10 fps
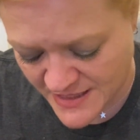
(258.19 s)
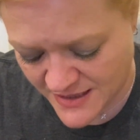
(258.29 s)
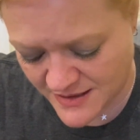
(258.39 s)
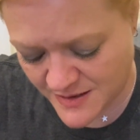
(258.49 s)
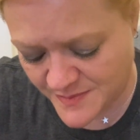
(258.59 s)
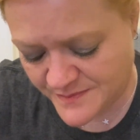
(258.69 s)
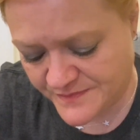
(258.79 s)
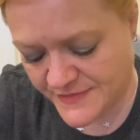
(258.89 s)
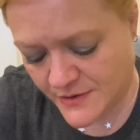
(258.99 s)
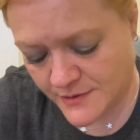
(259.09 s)

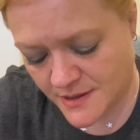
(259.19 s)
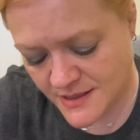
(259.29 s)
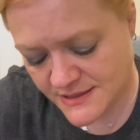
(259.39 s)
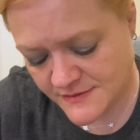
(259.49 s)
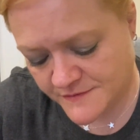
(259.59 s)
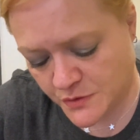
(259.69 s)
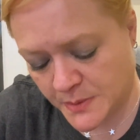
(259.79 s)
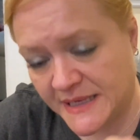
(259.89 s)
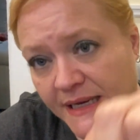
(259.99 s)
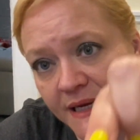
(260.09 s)
There are lots of
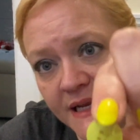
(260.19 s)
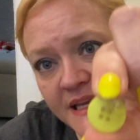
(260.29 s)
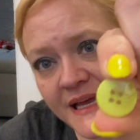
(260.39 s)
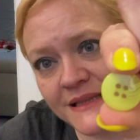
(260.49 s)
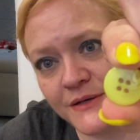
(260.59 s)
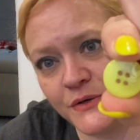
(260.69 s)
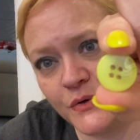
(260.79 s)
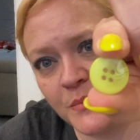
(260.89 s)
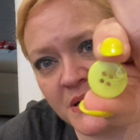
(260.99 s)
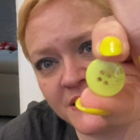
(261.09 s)
green and
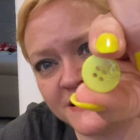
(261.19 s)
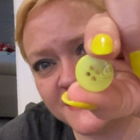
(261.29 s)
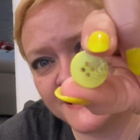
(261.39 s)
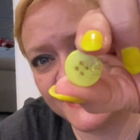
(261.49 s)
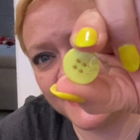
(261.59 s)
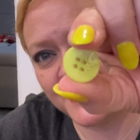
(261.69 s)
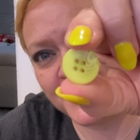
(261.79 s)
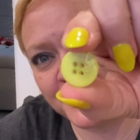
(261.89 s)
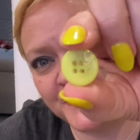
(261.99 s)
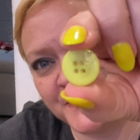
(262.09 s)
yellow buttons in
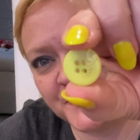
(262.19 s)
here.